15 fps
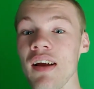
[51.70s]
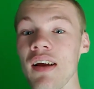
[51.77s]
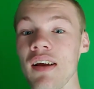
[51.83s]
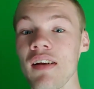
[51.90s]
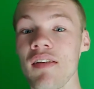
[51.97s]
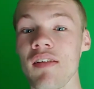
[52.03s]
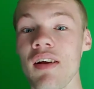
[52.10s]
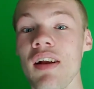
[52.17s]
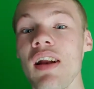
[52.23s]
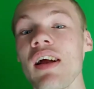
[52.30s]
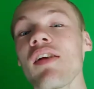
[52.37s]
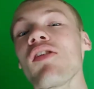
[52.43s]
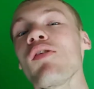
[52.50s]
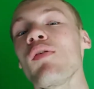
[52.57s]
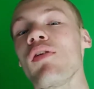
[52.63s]
And I
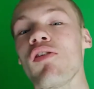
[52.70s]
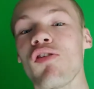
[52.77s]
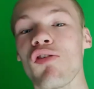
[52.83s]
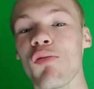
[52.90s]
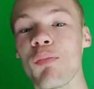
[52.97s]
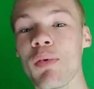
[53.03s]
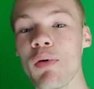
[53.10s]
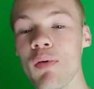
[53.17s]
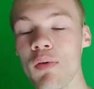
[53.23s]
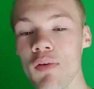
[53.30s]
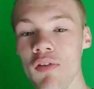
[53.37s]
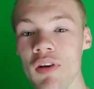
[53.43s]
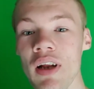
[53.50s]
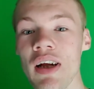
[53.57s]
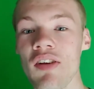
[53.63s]
like doing
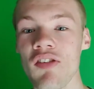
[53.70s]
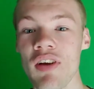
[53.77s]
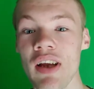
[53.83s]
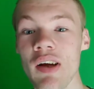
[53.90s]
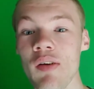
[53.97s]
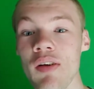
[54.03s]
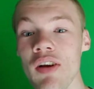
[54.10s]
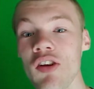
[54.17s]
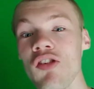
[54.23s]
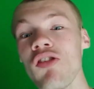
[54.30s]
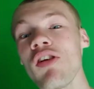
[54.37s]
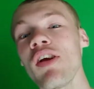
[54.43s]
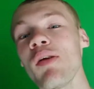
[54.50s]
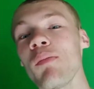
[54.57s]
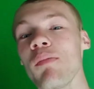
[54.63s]
sports. I like to go in the
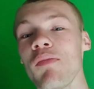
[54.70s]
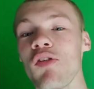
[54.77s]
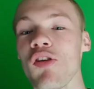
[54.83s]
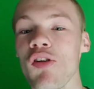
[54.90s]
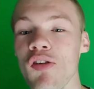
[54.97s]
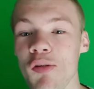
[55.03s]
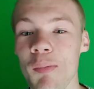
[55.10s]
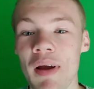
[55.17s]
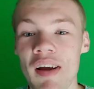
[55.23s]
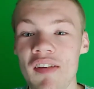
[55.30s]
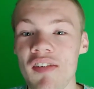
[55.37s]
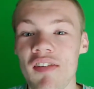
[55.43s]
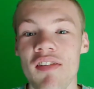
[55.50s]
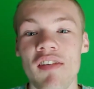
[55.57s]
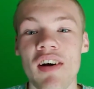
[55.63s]
gym, do some
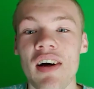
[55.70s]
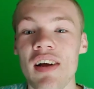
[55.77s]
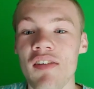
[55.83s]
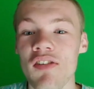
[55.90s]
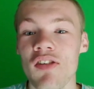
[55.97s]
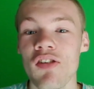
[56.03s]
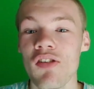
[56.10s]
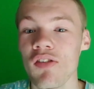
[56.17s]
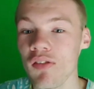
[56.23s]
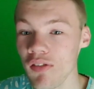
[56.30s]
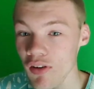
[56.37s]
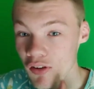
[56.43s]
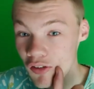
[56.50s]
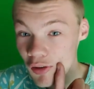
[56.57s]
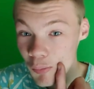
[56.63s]
exercise and
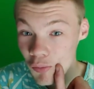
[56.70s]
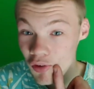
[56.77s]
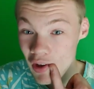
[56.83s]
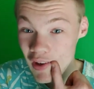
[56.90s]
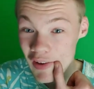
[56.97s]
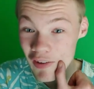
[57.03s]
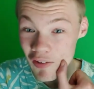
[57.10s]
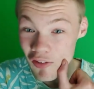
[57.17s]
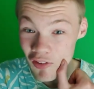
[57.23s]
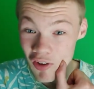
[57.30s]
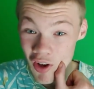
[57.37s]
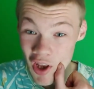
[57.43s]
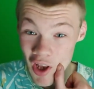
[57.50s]
the gym challenge.